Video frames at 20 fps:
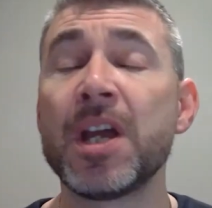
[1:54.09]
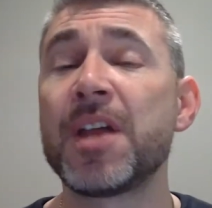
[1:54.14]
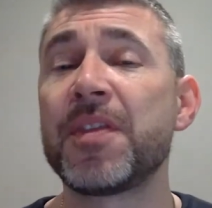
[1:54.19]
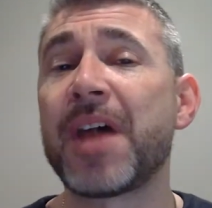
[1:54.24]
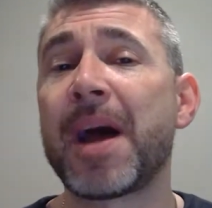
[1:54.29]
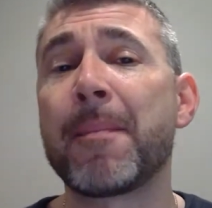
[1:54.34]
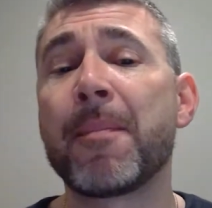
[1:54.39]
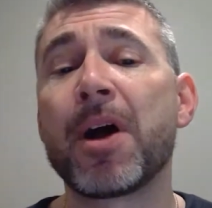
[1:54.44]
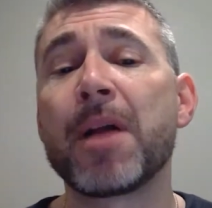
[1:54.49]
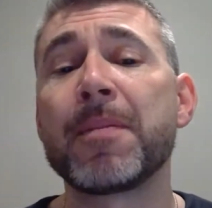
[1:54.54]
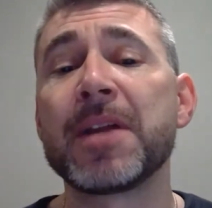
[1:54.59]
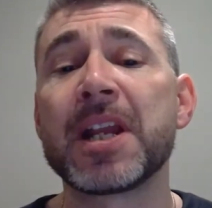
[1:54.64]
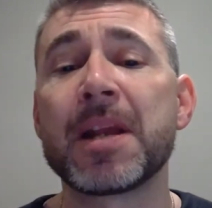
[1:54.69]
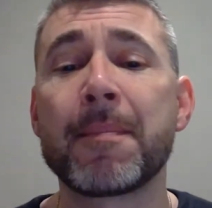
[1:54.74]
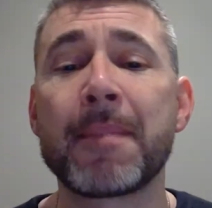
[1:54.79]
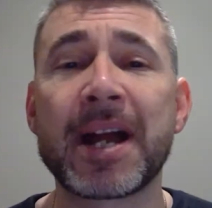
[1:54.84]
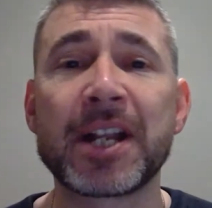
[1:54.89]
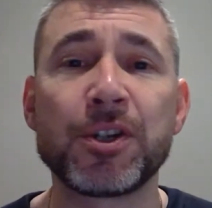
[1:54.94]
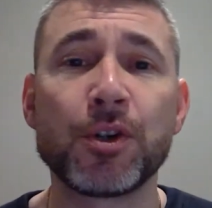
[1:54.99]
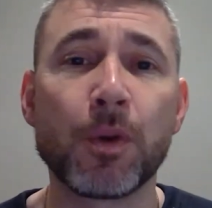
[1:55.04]
That might be in a
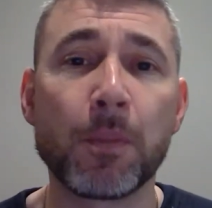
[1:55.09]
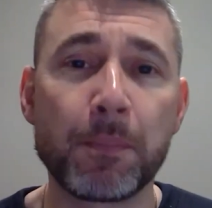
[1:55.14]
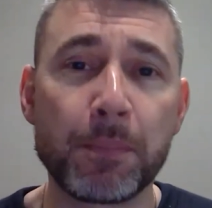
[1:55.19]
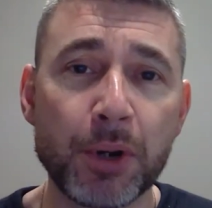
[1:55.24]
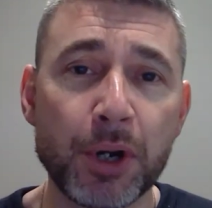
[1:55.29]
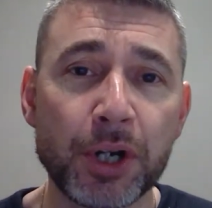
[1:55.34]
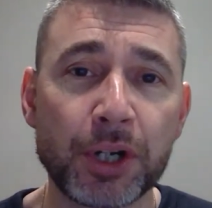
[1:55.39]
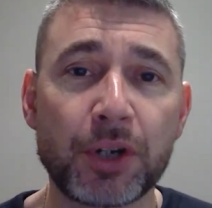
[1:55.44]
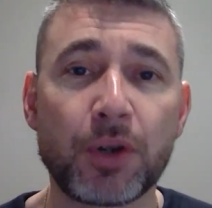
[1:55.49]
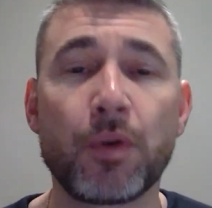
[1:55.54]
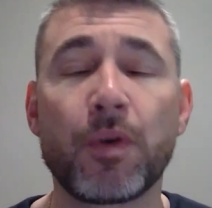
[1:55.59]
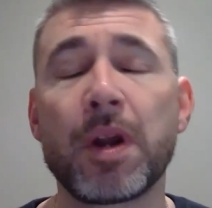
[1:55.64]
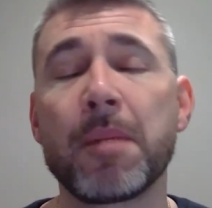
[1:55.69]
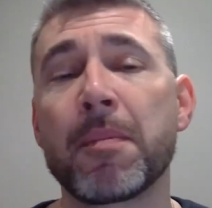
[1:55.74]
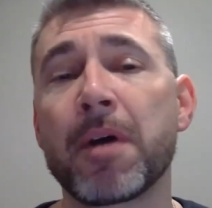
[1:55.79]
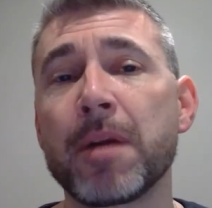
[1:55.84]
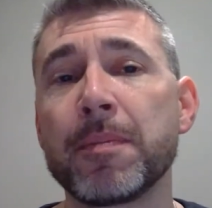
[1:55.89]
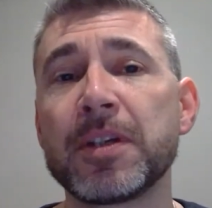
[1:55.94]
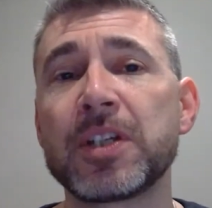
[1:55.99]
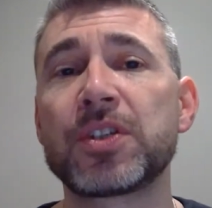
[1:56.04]
manual book or it
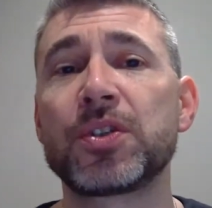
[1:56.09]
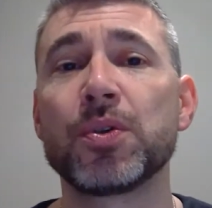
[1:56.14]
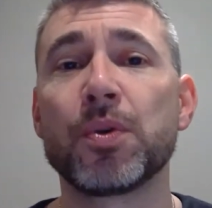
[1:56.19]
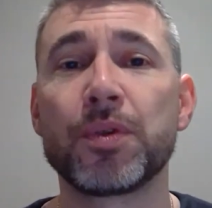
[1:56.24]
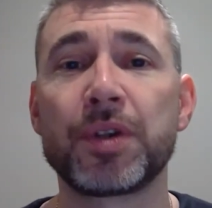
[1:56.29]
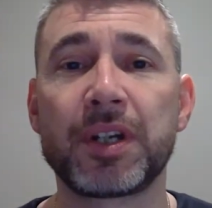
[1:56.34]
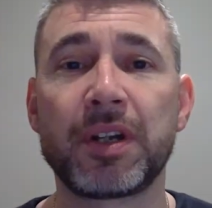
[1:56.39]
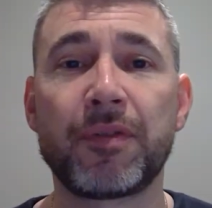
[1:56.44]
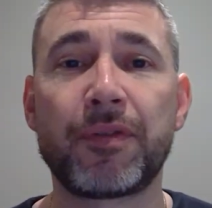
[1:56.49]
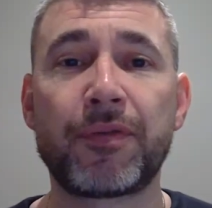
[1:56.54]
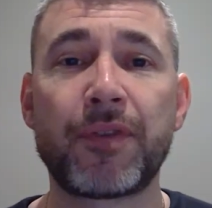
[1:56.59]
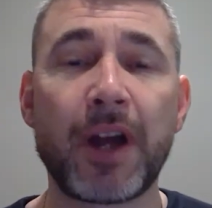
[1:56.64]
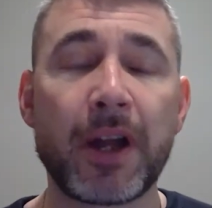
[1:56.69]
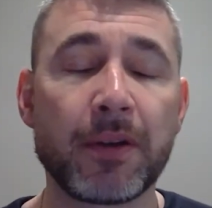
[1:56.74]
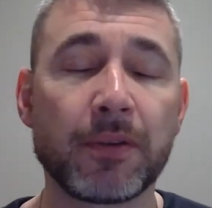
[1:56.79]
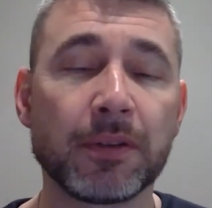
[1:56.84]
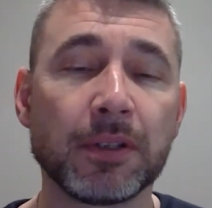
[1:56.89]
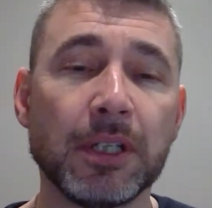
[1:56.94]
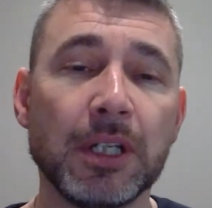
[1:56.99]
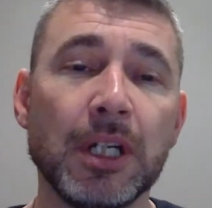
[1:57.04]
might be stored in a phone.